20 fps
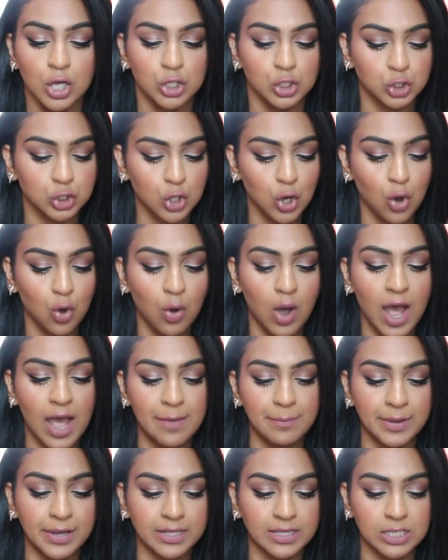So
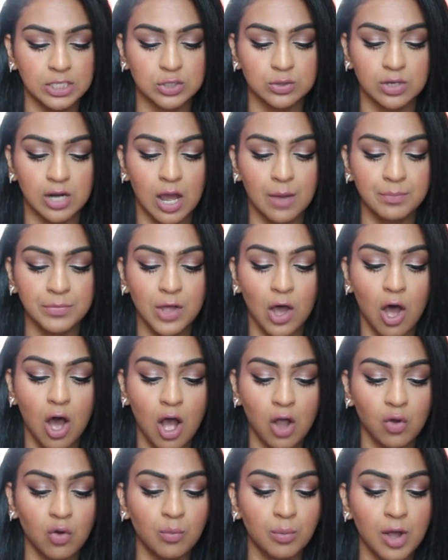I picked this one up. The
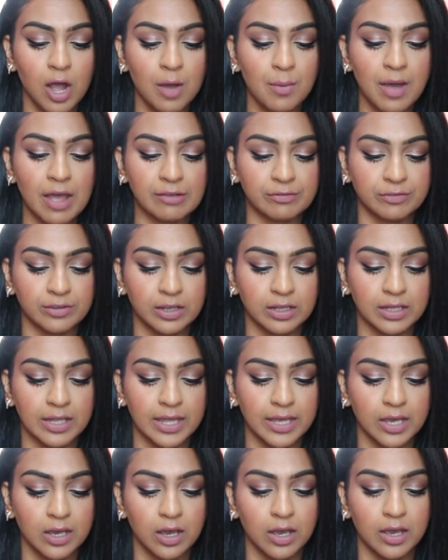Aqua Bomb, I feel
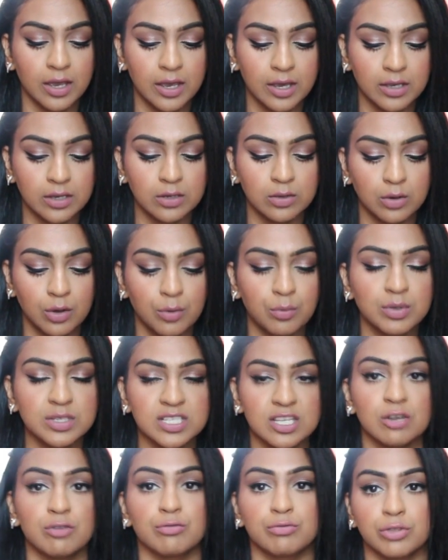like it was
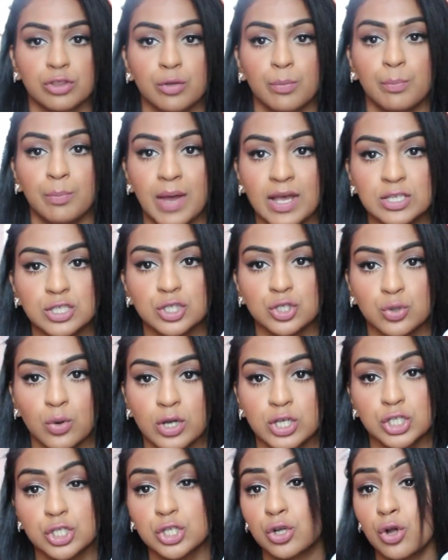the best
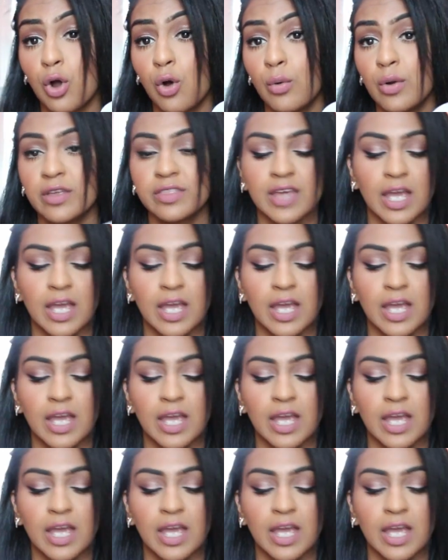choice to go with.